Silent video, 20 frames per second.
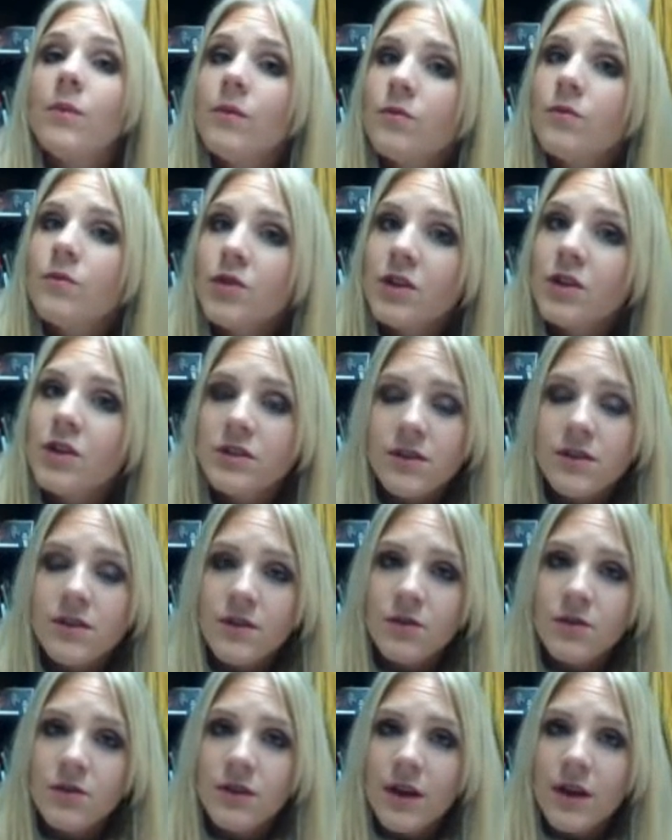for those of
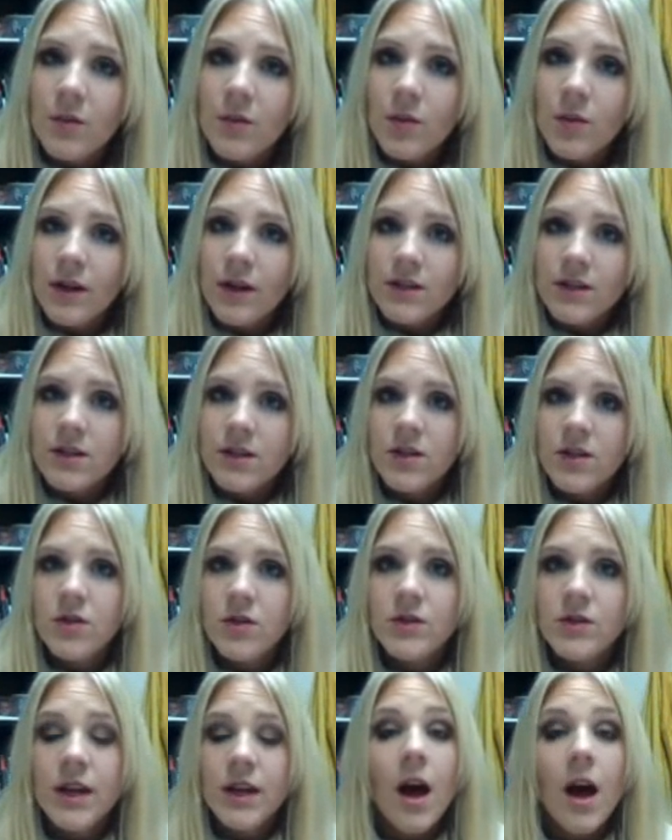you that want to use
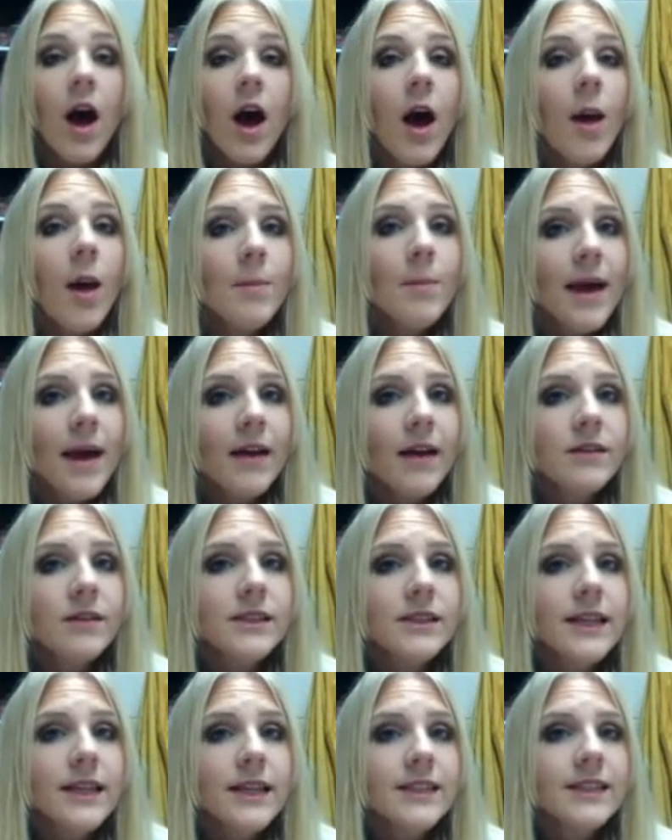a compound
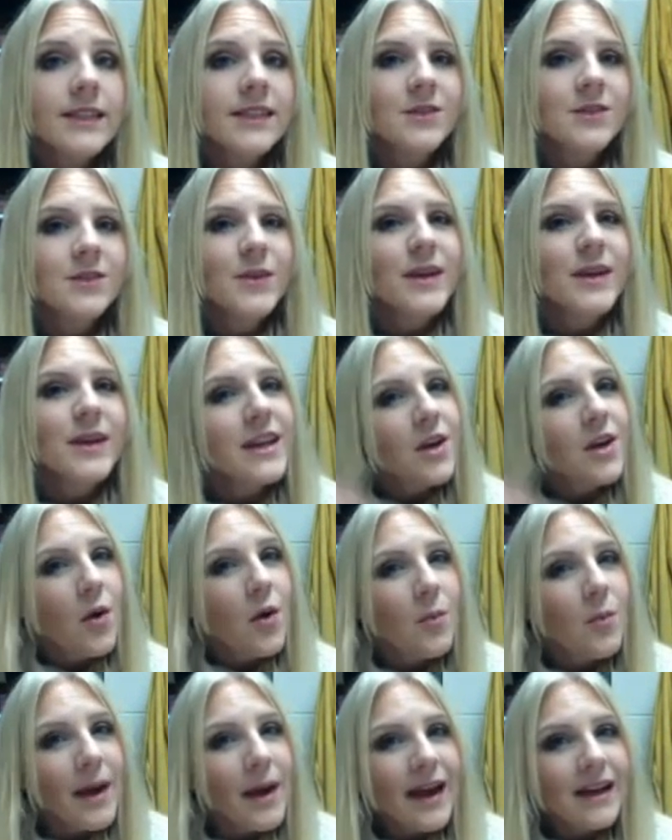sentence, we can go
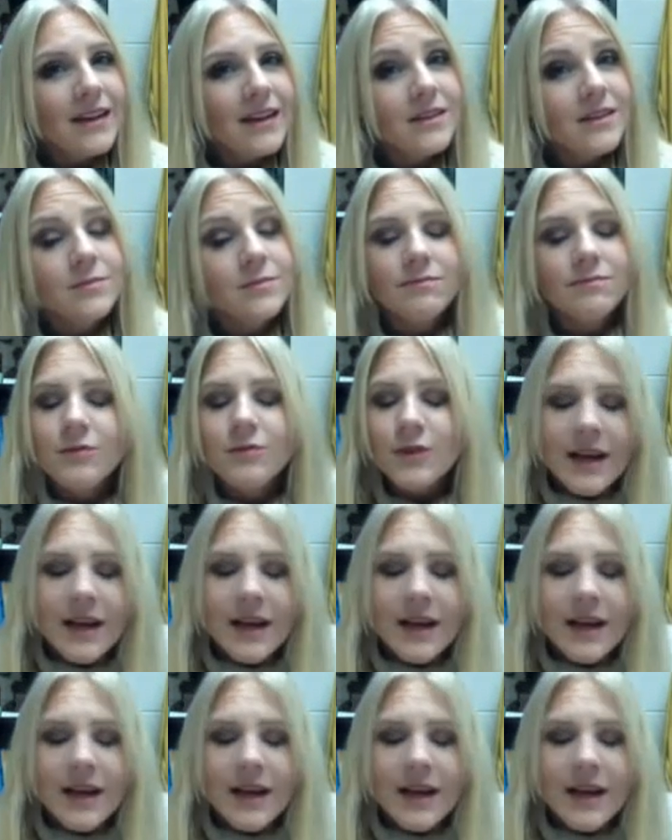back, way